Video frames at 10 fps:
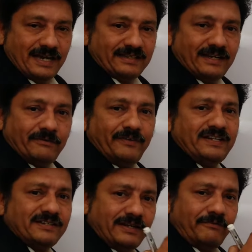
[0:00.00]

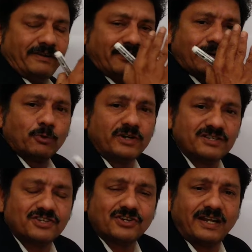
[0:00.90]
When we come to a
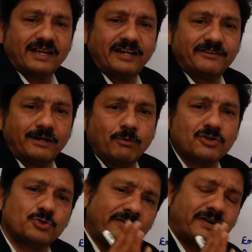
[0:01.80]
decision like a hit rate
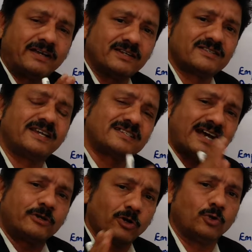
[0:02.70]
box, you have to either say it's
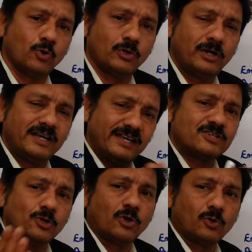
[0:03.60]
high or low,
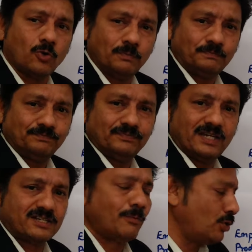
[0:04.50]
yes or no.
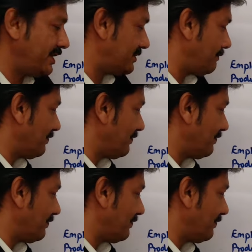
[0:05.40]
That's about it.